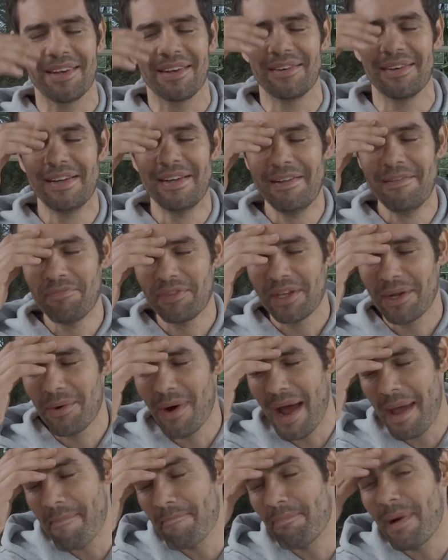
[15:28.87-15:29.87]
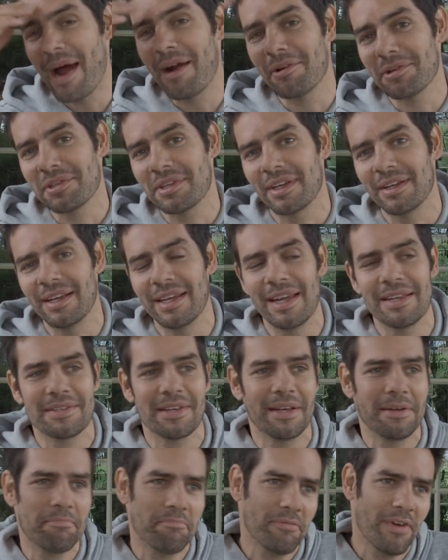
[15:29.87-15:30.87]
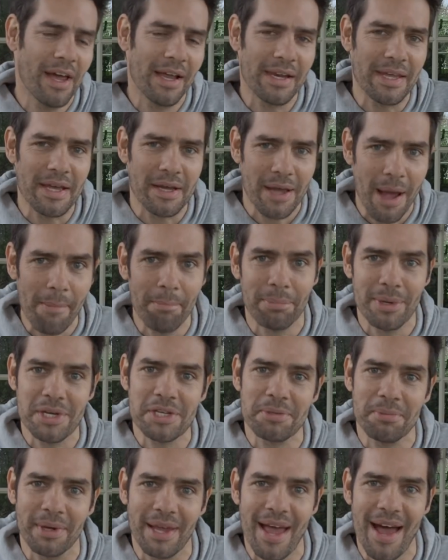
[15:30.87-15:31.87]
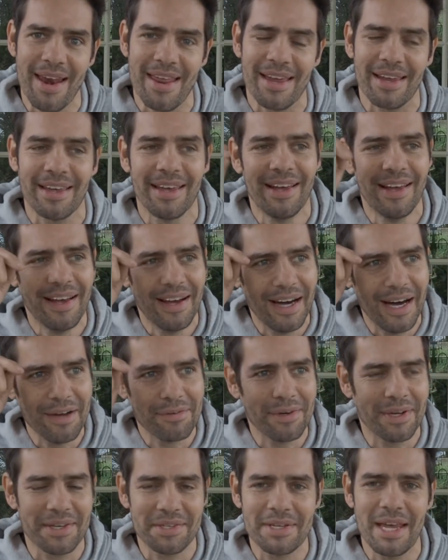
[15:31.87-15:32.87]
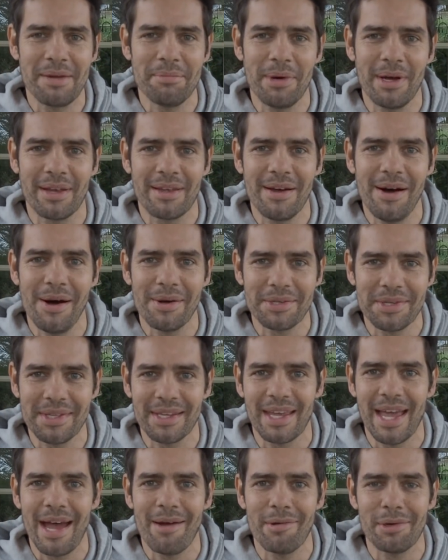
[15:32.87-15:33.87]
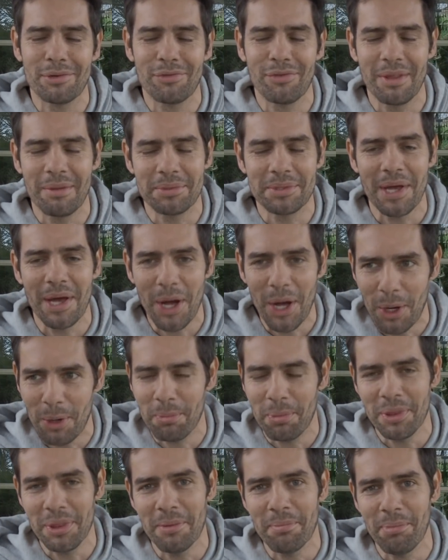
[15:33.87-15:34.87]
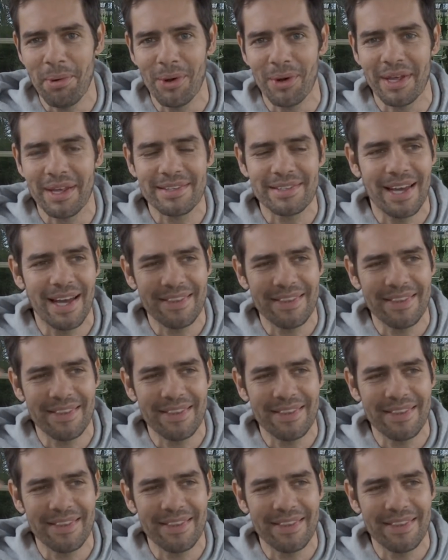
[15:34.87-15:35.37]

So quite embarrassingly, as a fairly accomplished mechanic, I've got to take my car to the garage for them to open the bonnet.